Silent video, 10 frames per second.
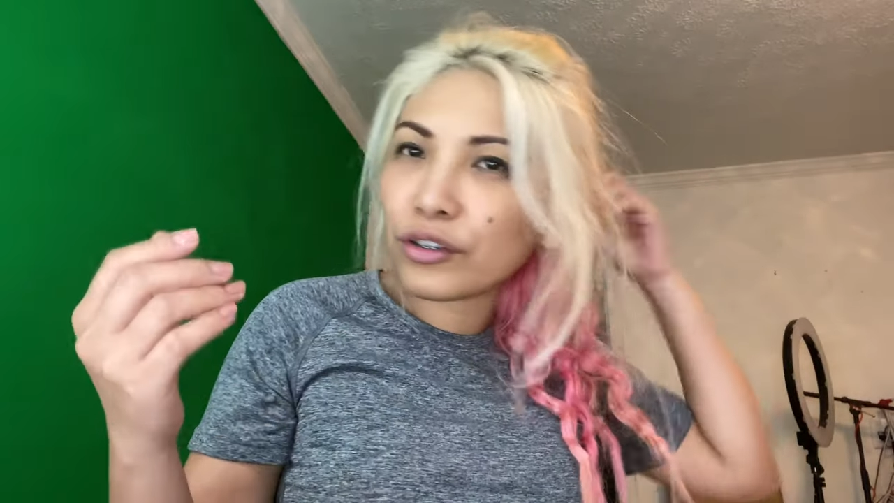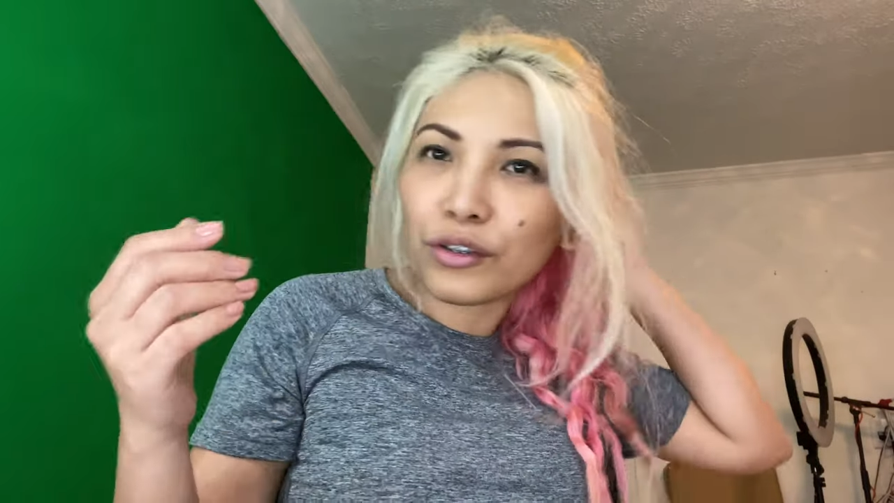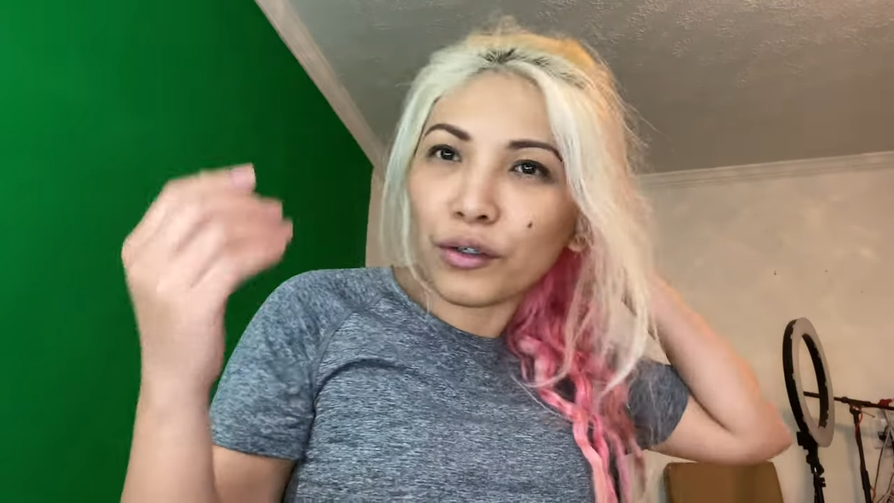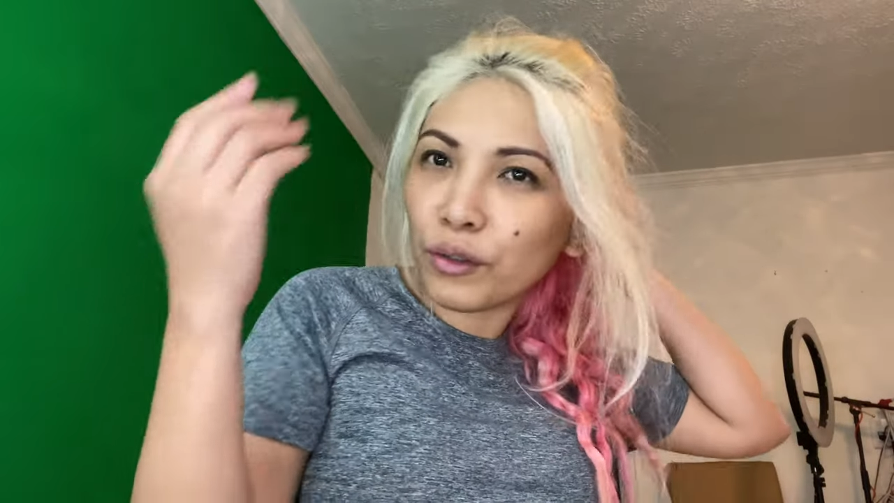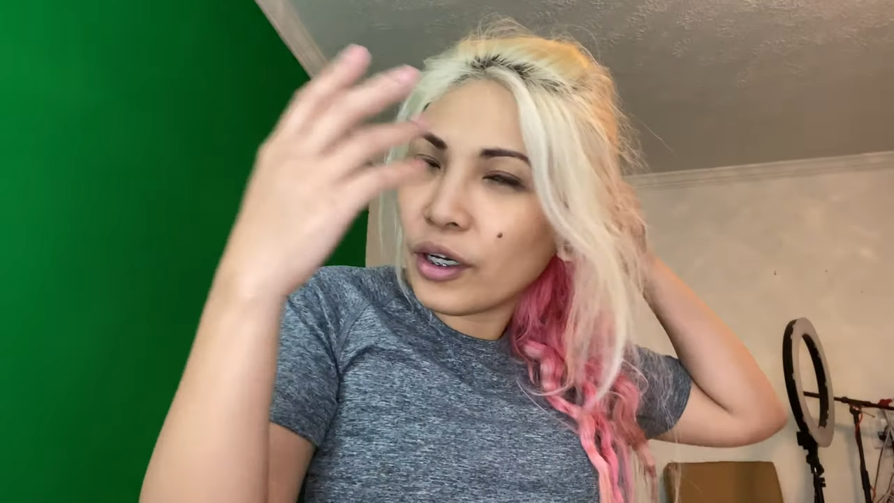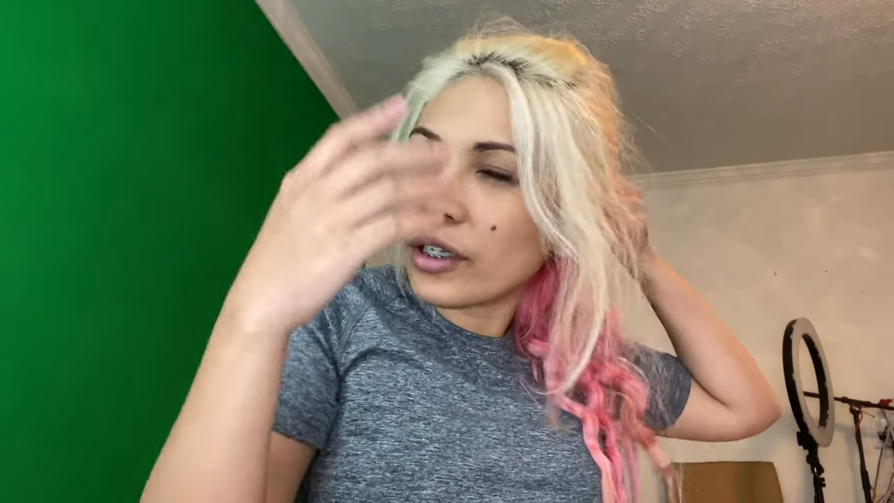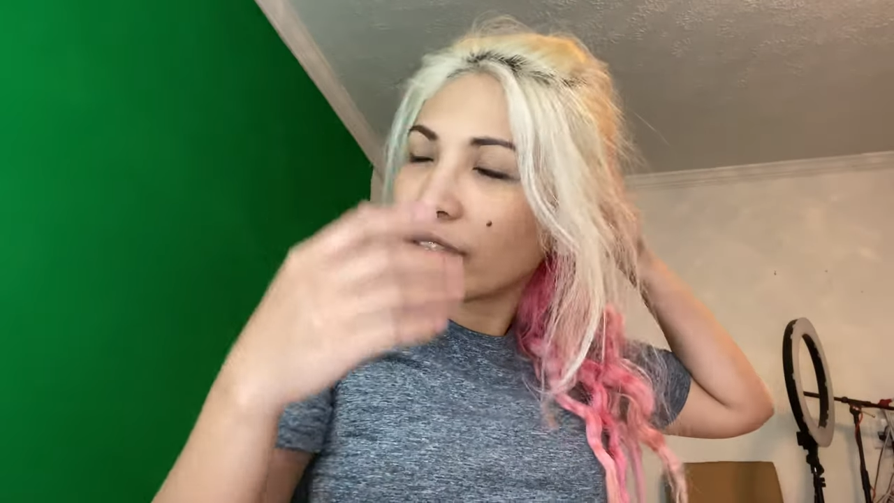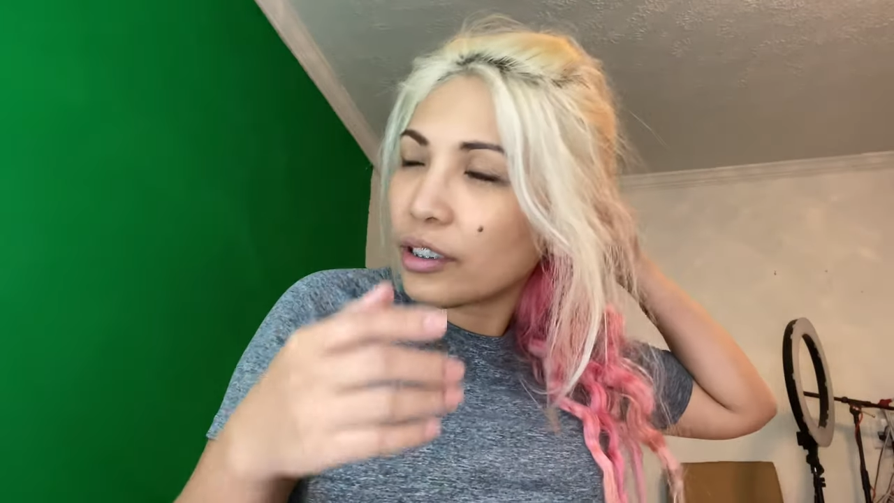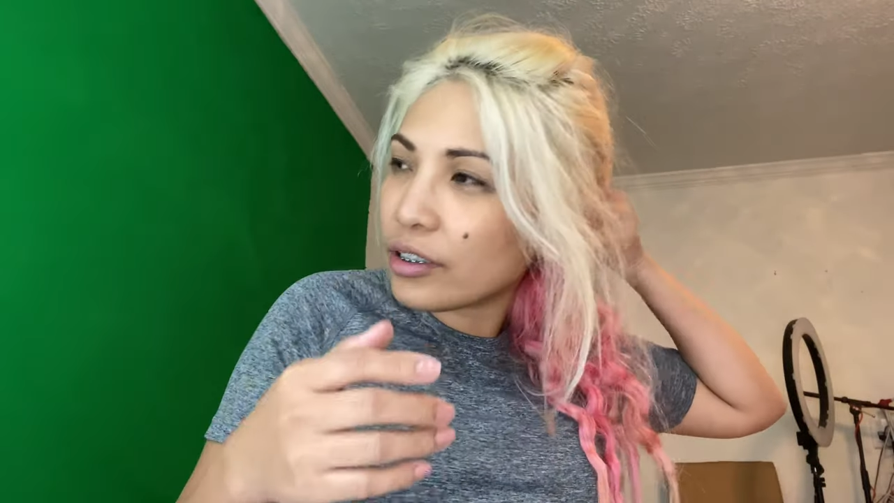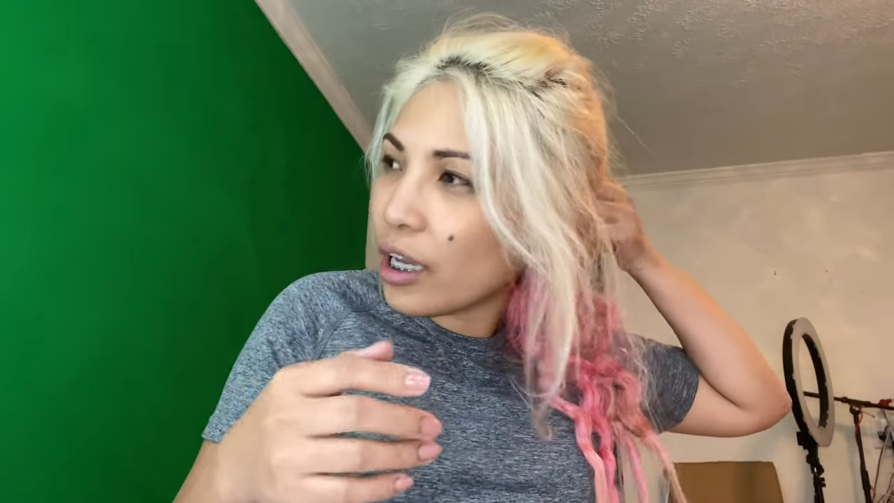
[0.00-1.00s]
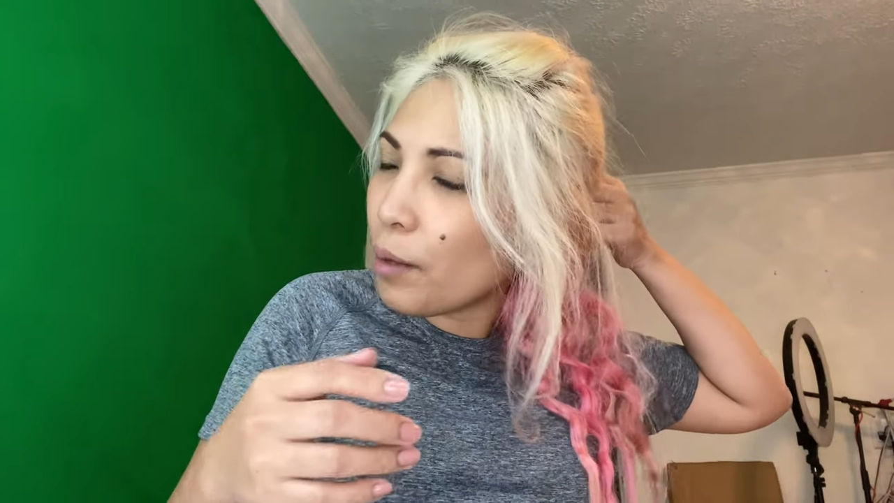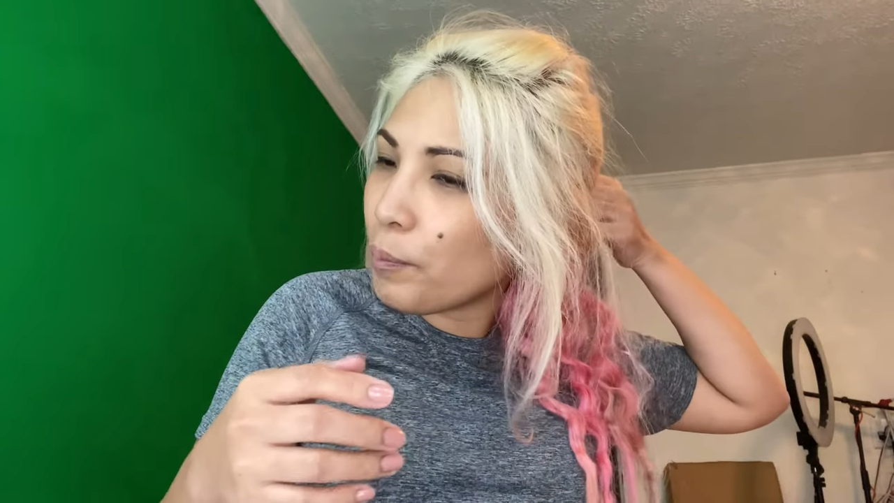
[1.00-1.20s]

So the top